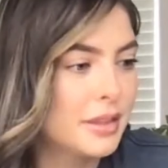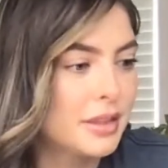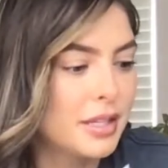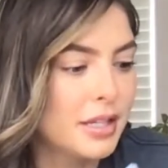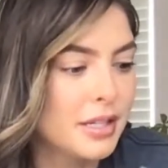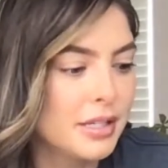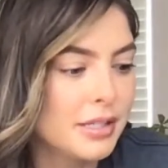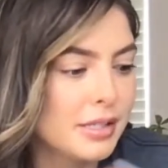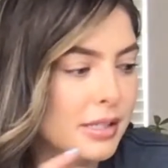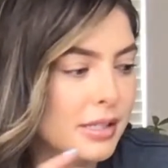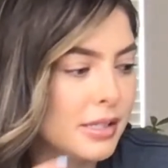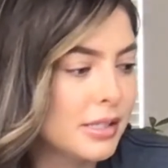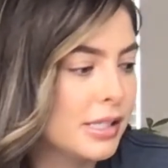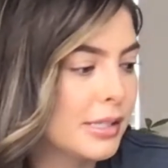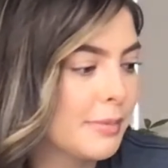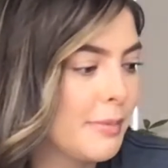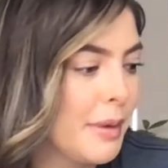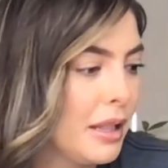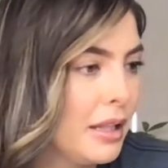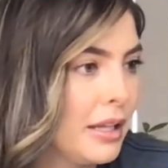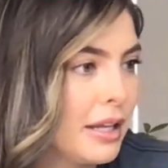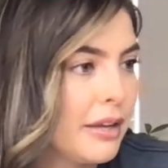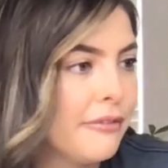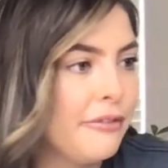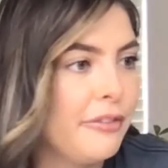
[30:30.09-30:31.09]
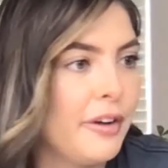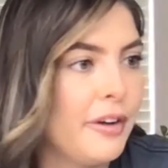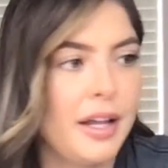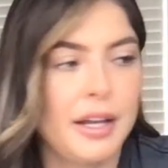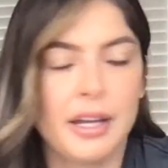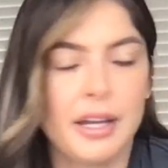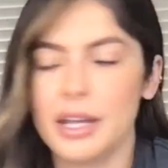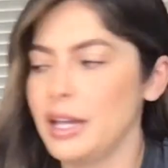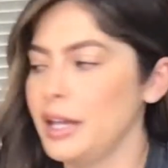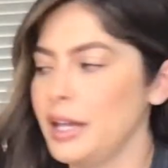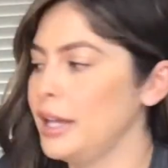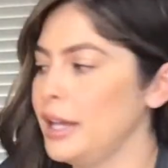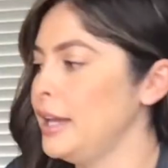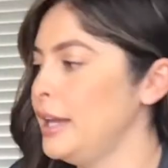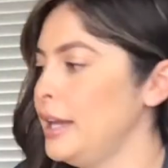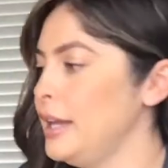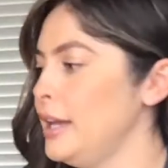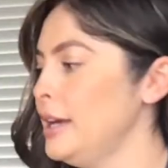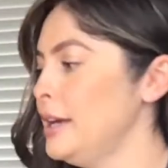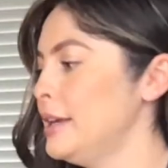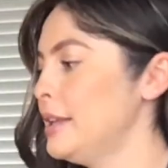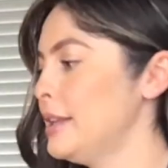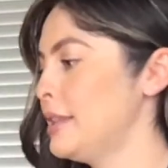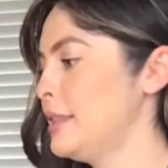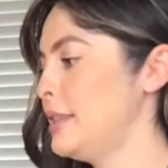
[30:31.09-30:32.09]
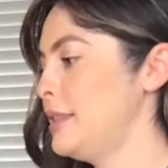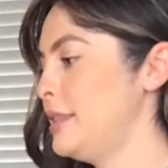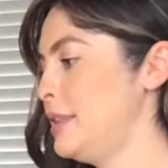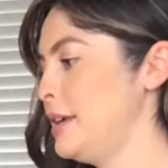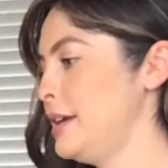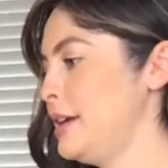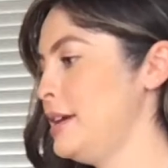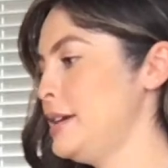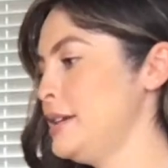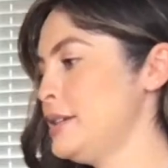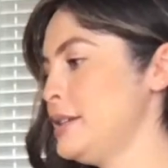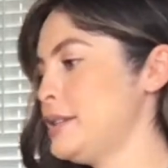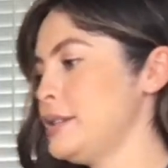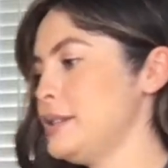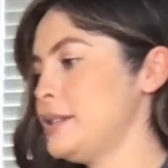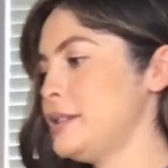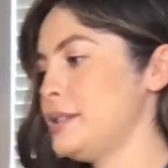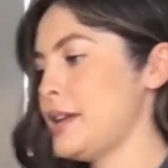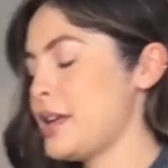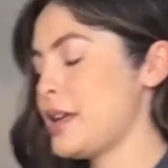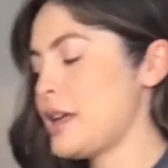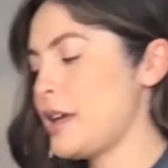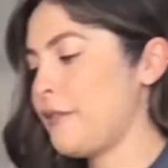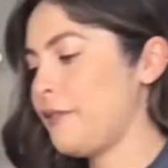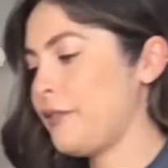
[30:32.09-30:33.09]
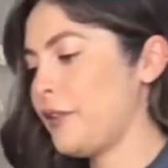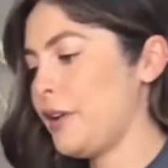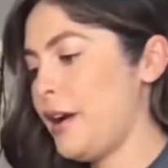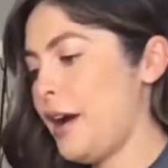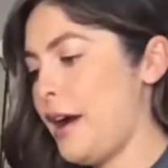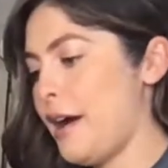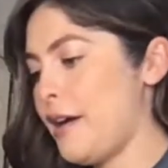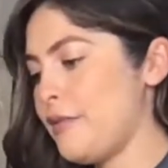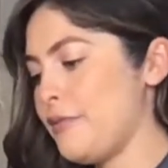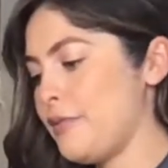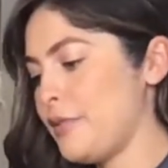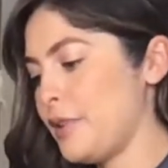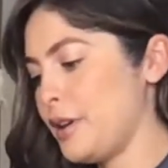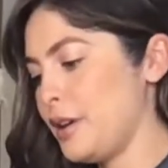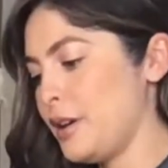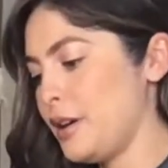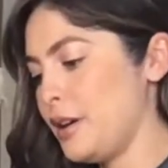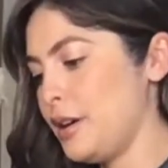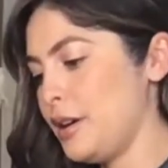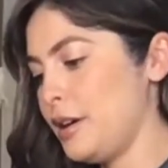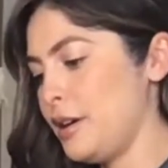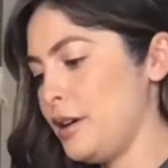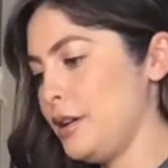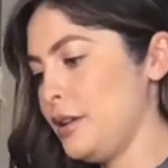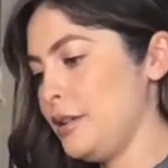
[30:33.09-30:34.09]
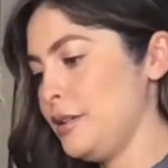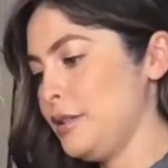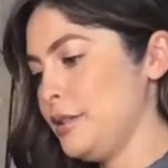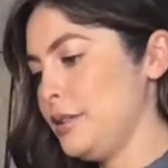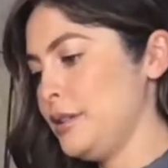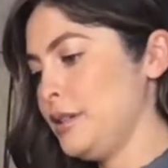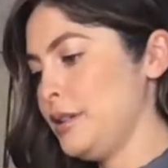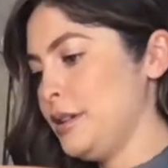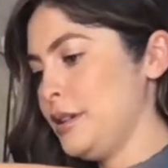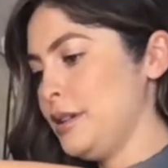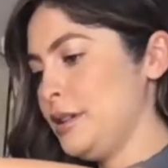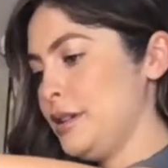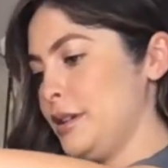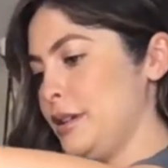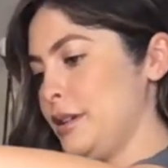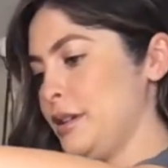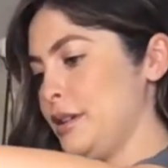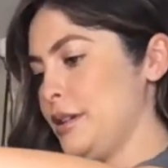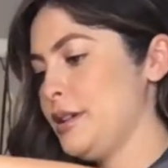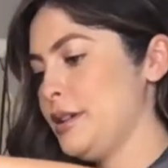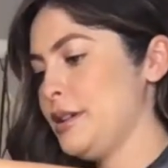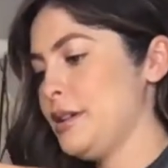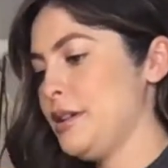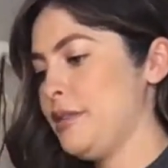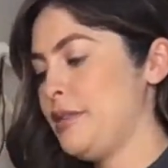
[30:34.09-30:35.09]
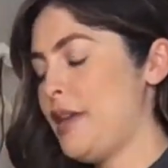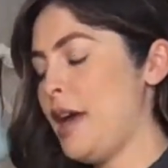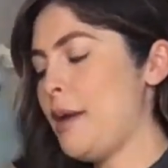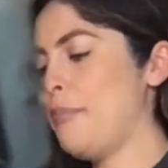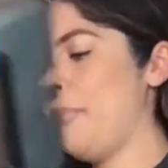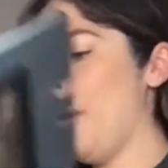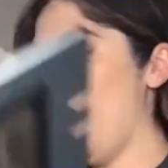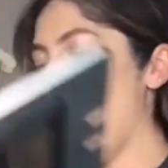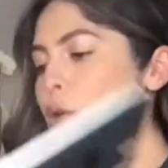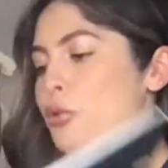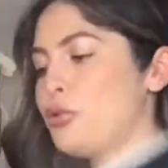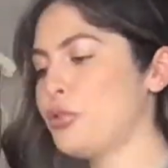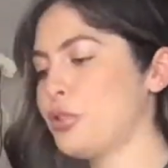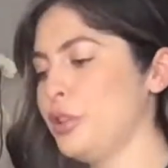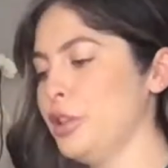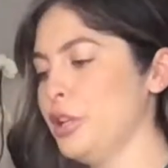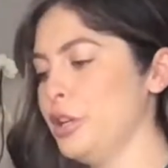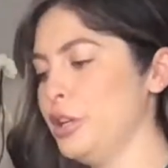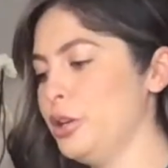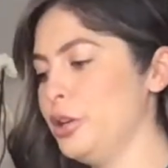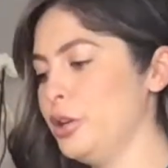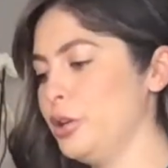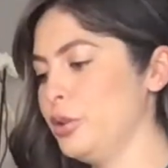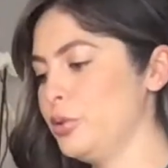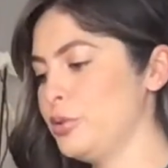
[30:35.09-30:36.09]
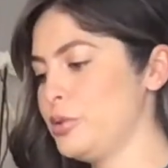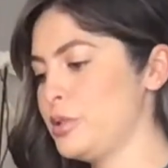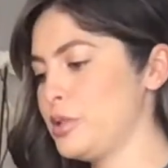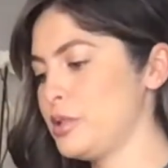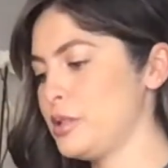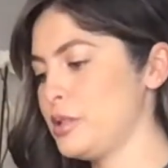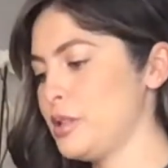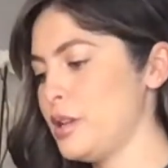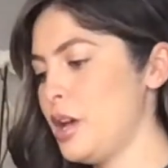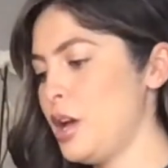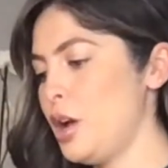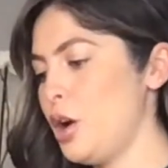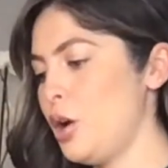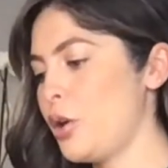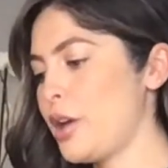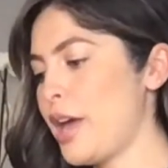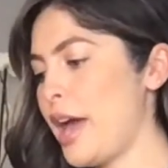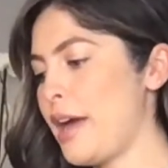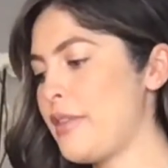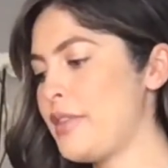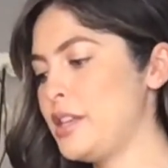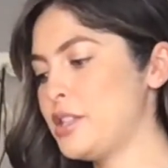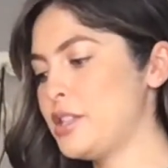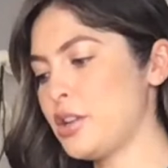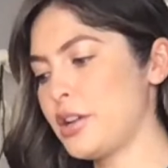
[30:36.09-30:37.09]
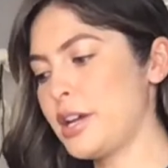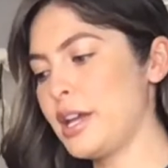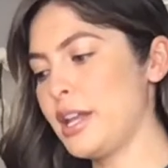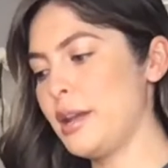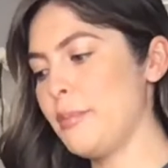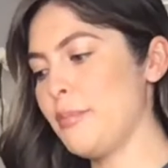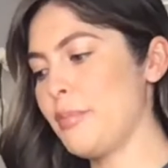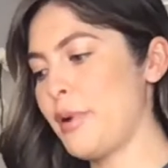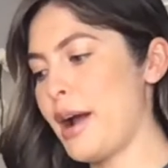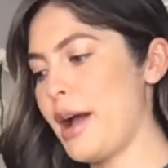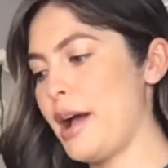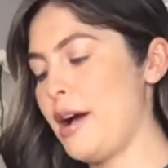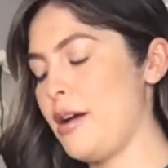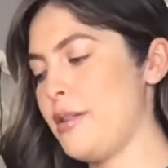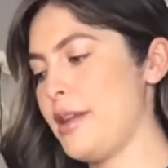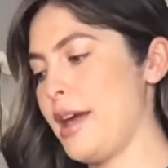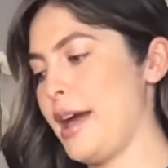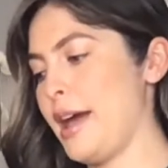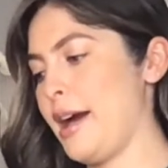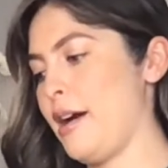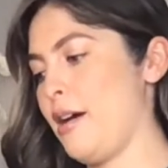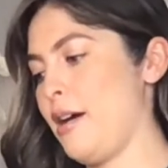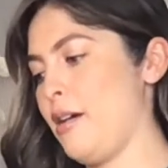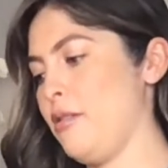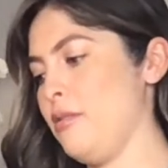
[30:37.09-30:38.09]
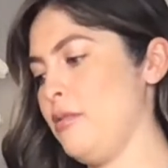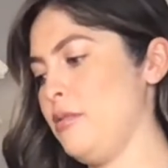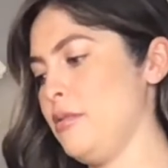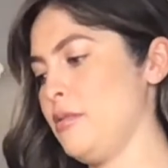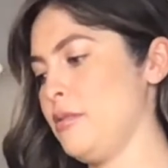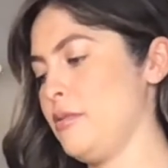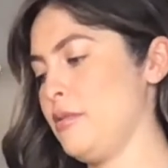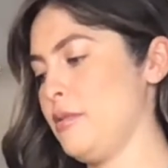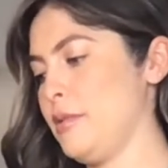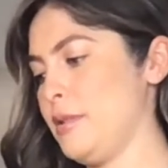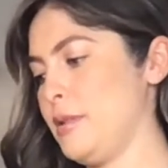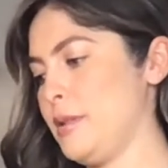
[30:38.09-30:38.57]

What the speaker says: This is smelling funny. This is taking forever. They both lose. Okay, these are getting brown now.